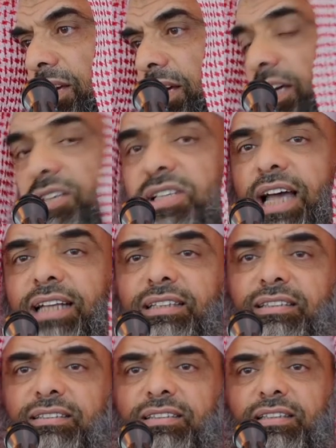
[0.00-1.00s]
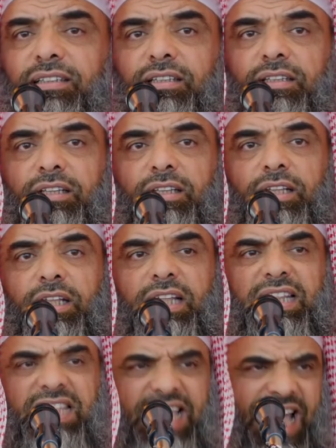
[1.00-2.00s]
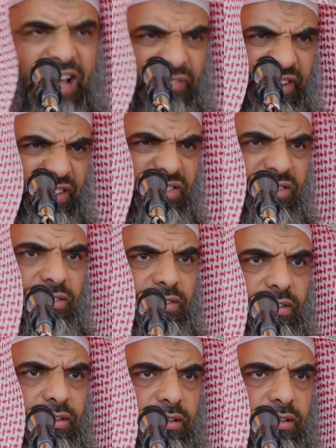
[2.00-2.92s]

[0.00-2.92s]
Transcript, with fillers: He said, The heaviest